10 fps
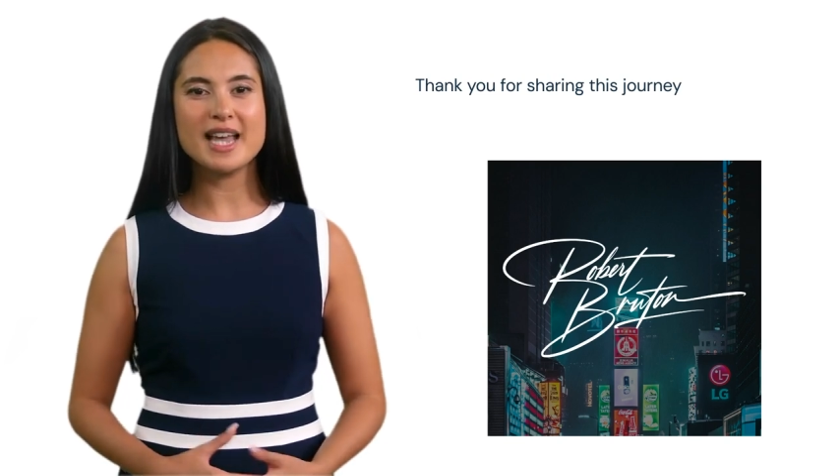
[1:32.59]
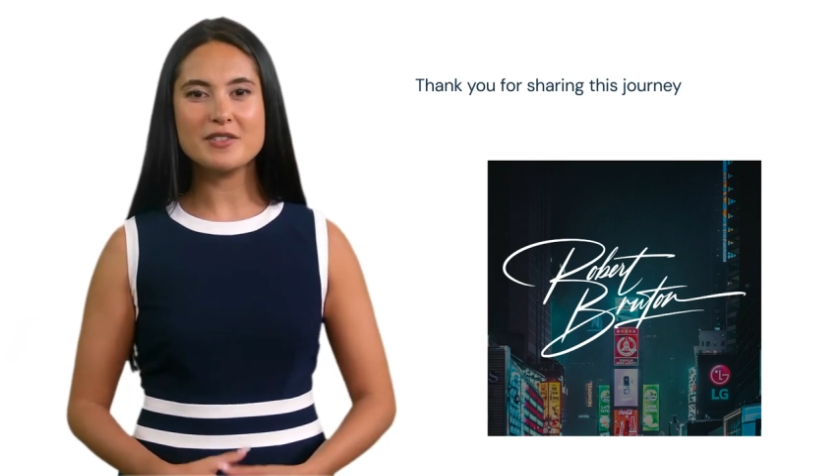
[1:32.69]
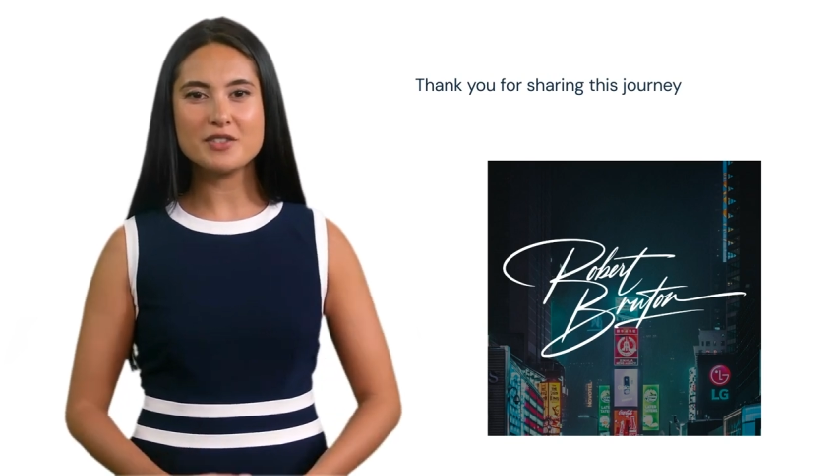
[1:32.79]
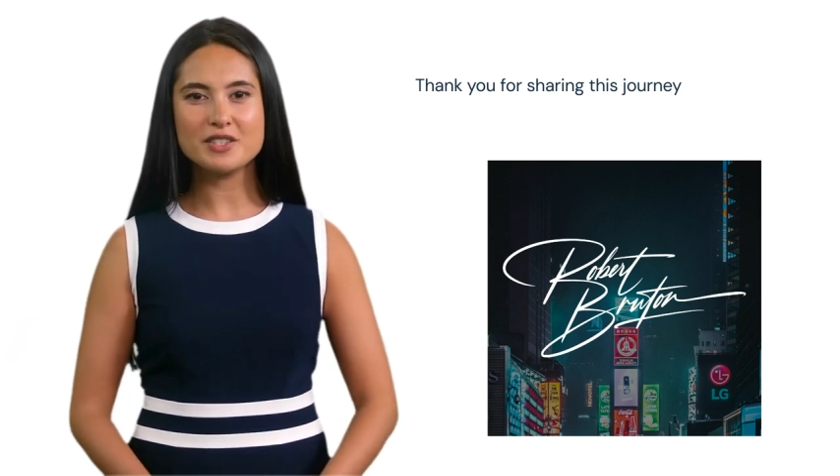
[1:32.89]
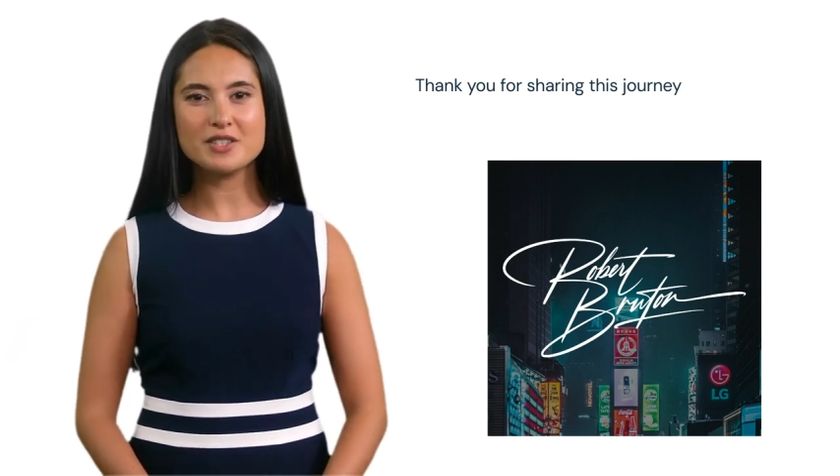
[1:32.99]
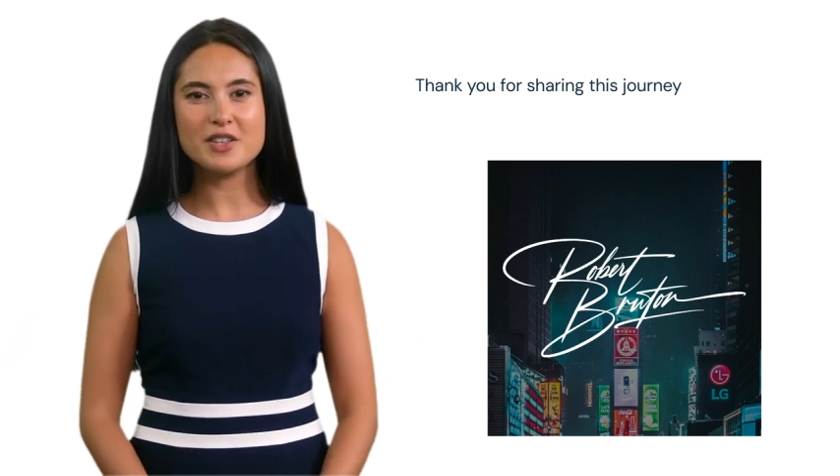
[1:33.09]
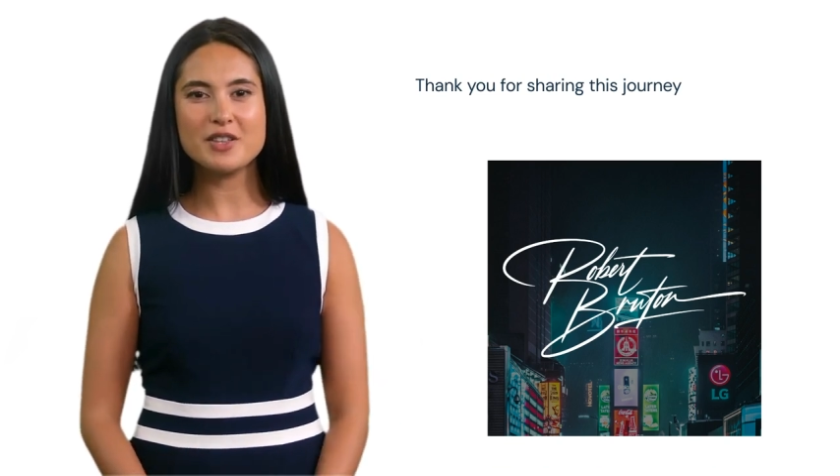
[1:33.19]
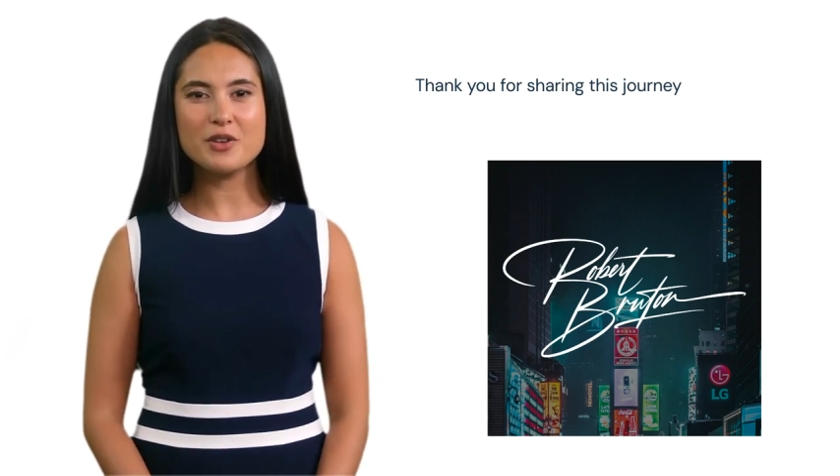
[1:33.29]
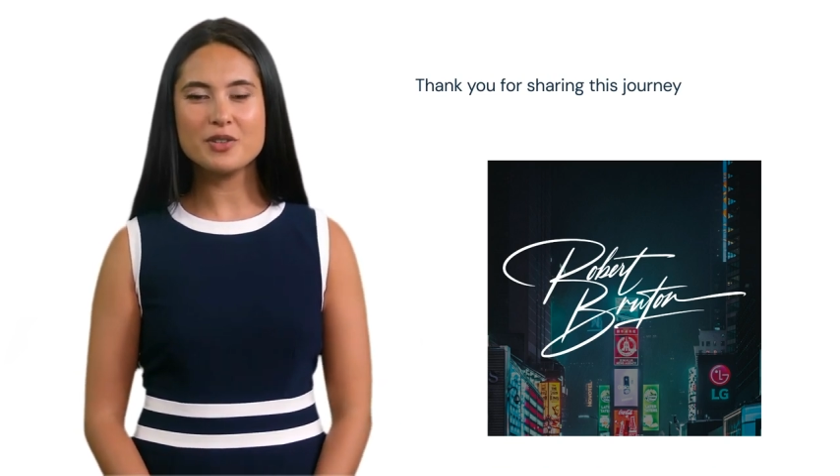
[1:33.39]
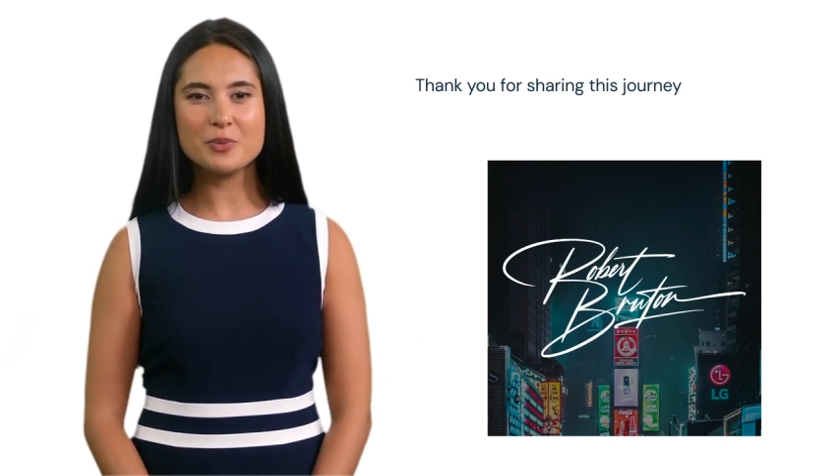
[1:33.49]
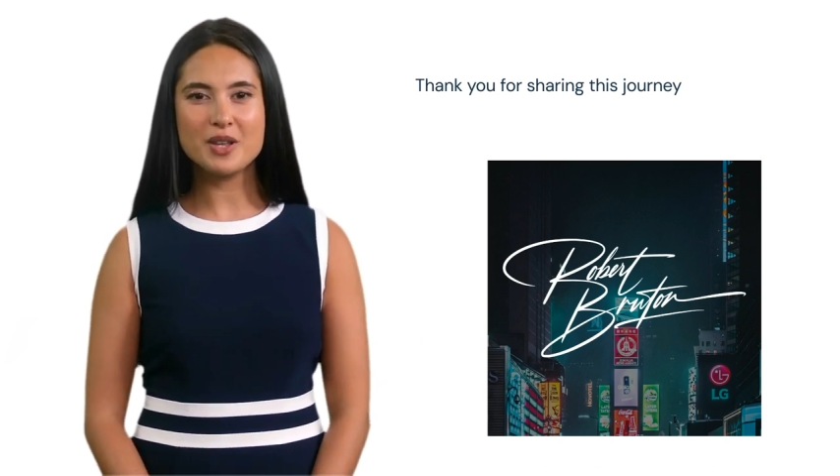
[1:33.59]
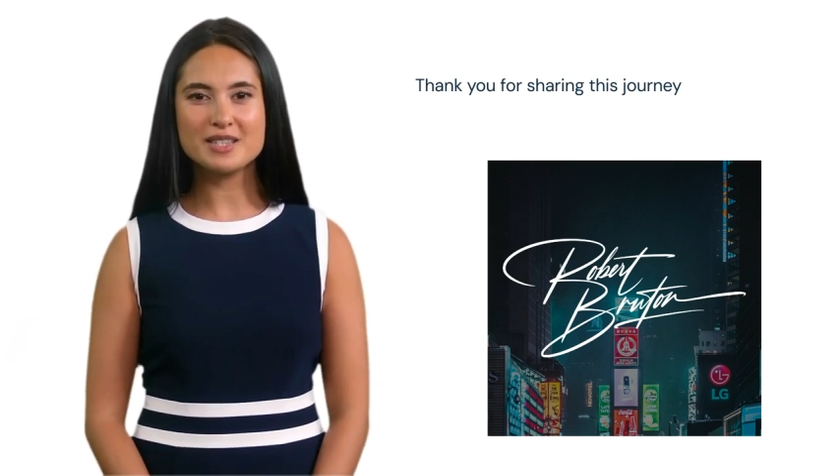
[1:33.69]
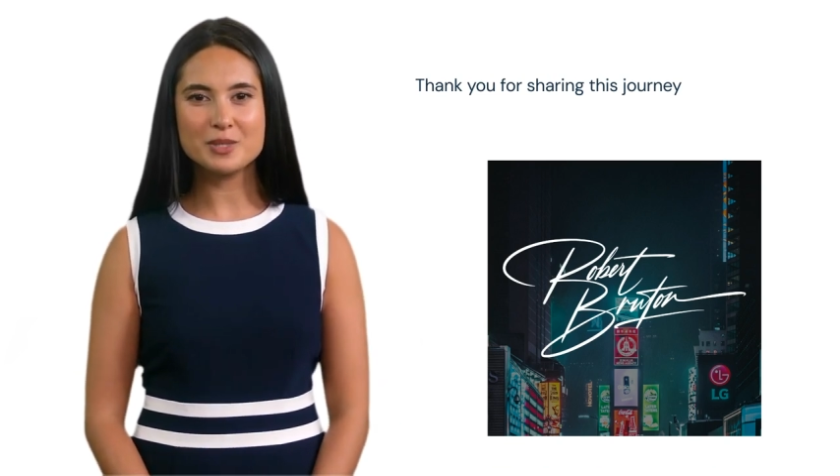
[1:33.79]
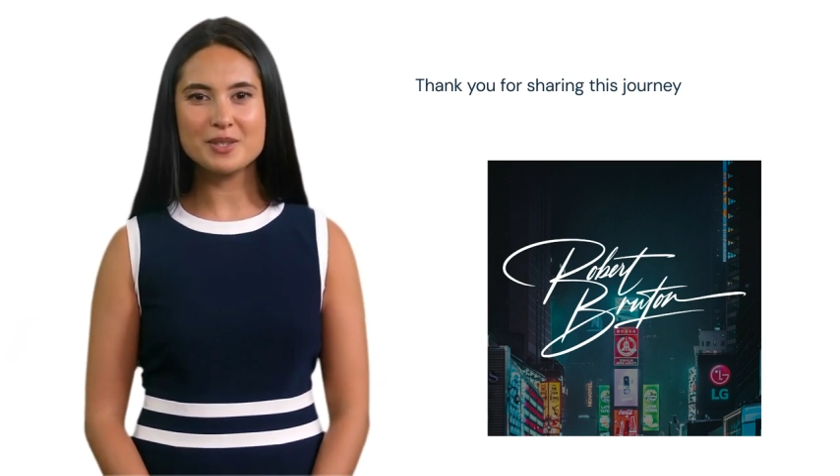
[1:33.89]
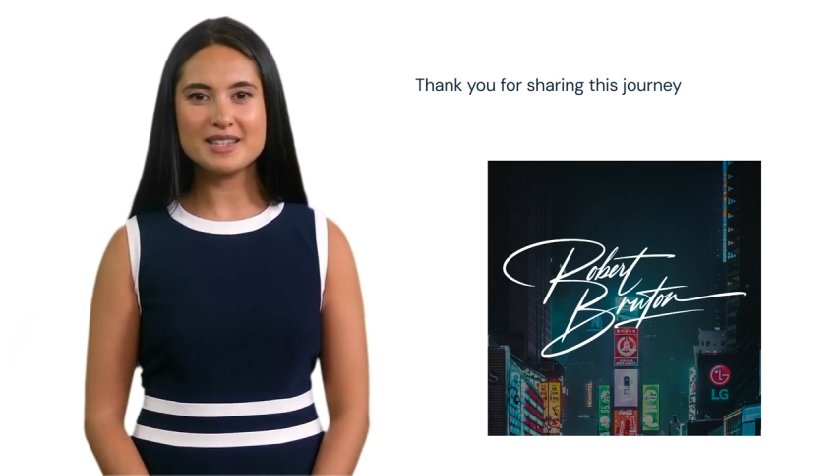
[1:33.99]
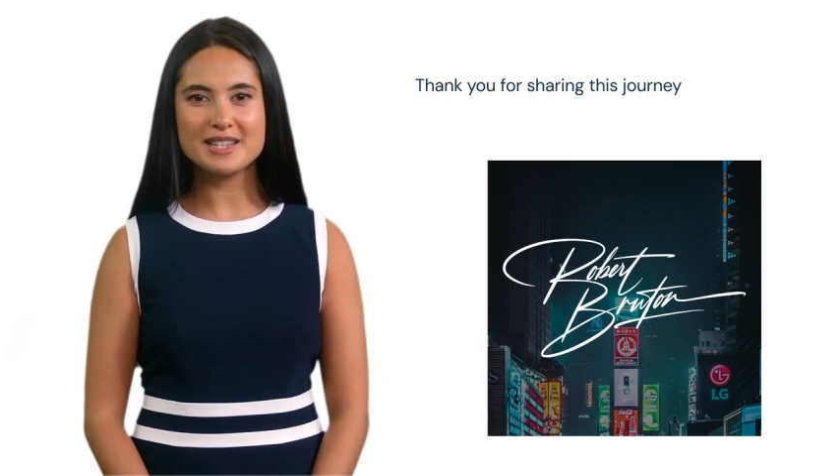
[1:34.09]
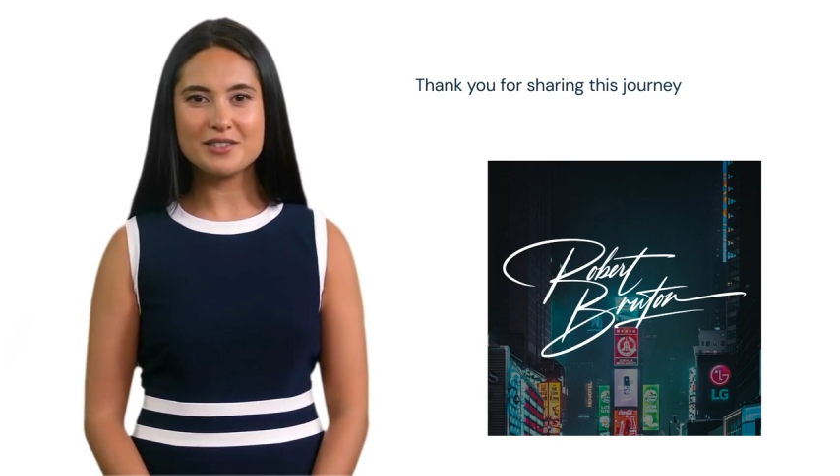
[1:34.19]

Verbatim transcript: ever stood on the precipice